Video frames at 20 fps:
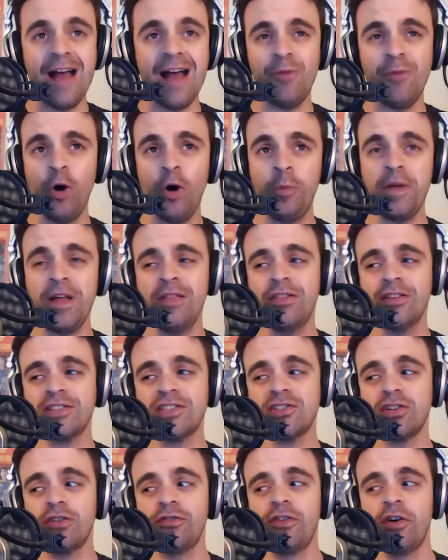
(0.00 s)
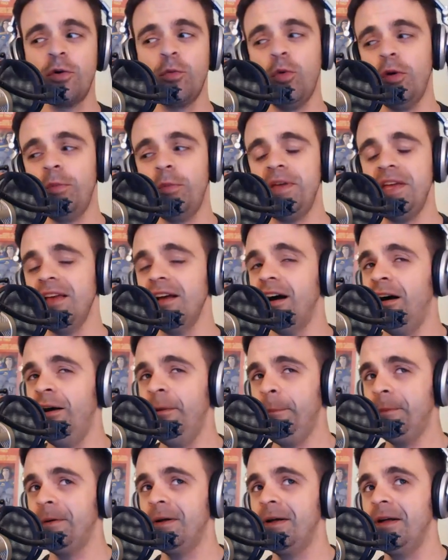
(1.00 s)
hoping the server will be
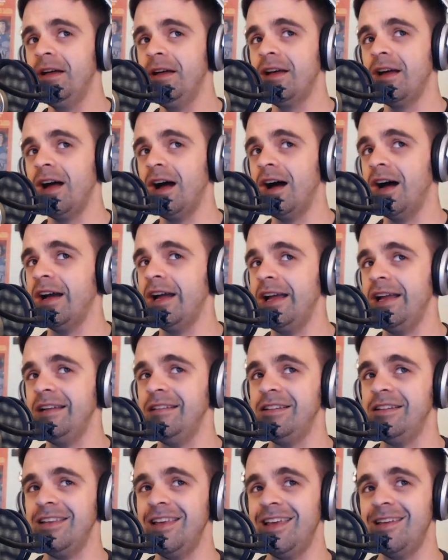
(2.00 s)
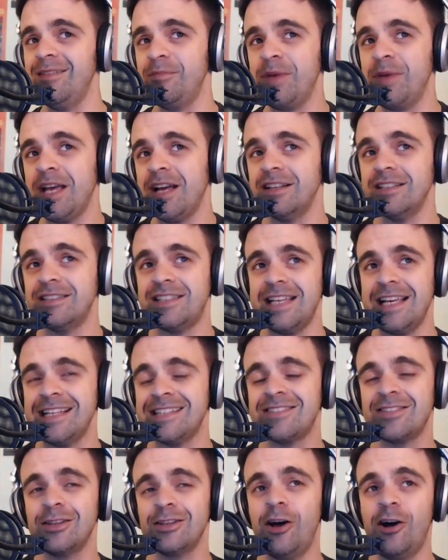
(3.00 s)
up, because
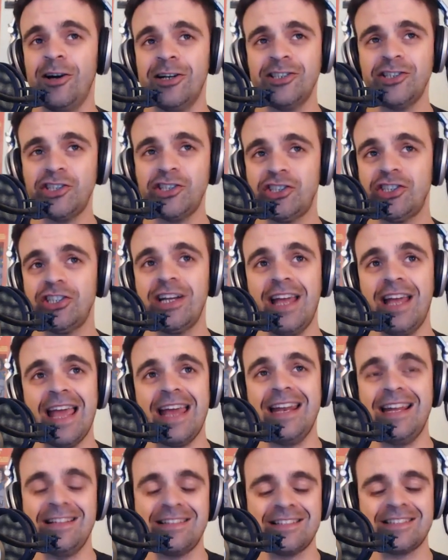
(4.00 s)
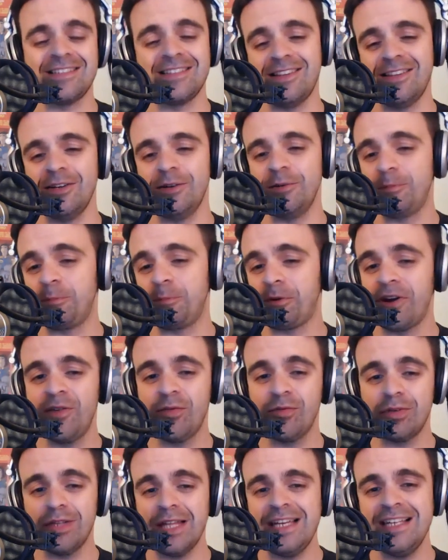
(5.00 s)
it's launch and it's the
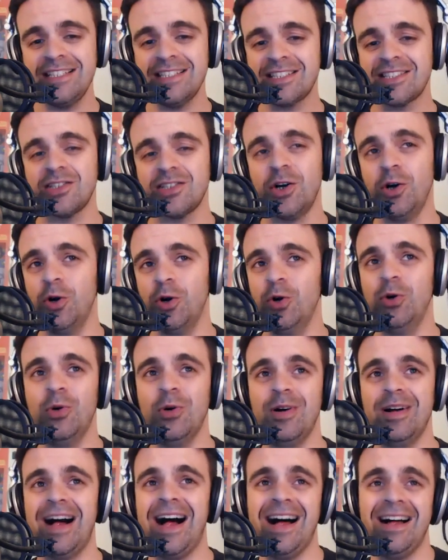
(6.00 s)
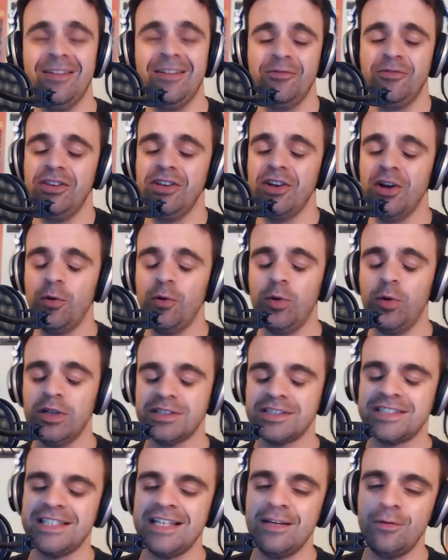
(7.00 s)
pre-release, so we'll
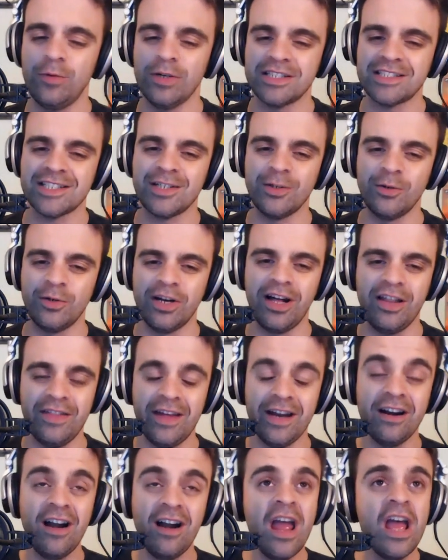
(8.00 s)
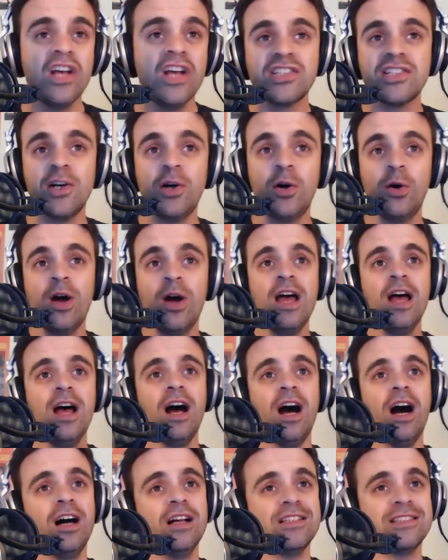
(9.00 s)
see what's going on there. So
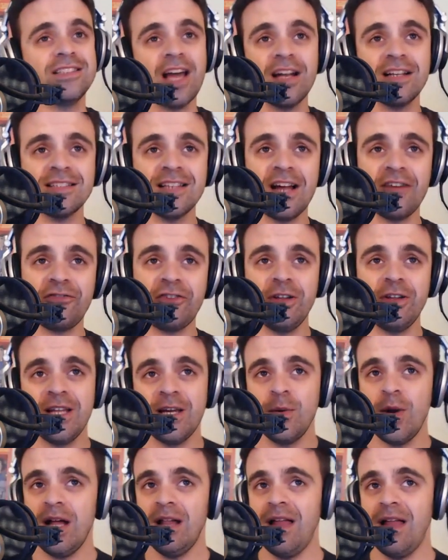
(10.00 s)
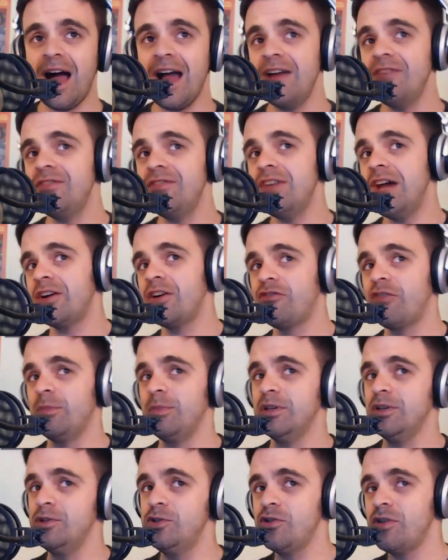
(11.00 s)
Zada's not feeling well. I have not heard from
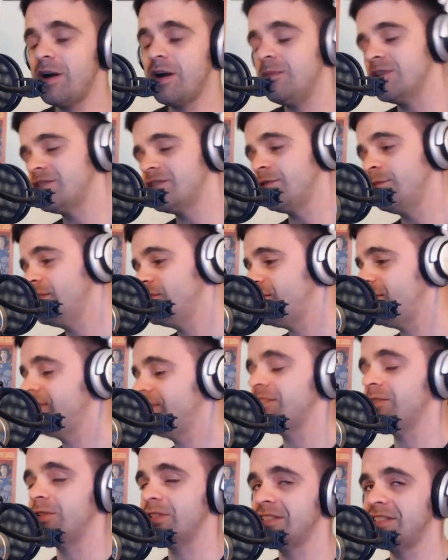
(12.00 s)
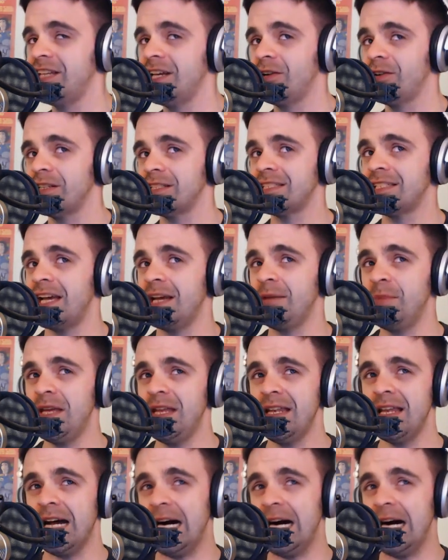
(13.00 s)
Ludra. I'm assuming she's still on secret assignment.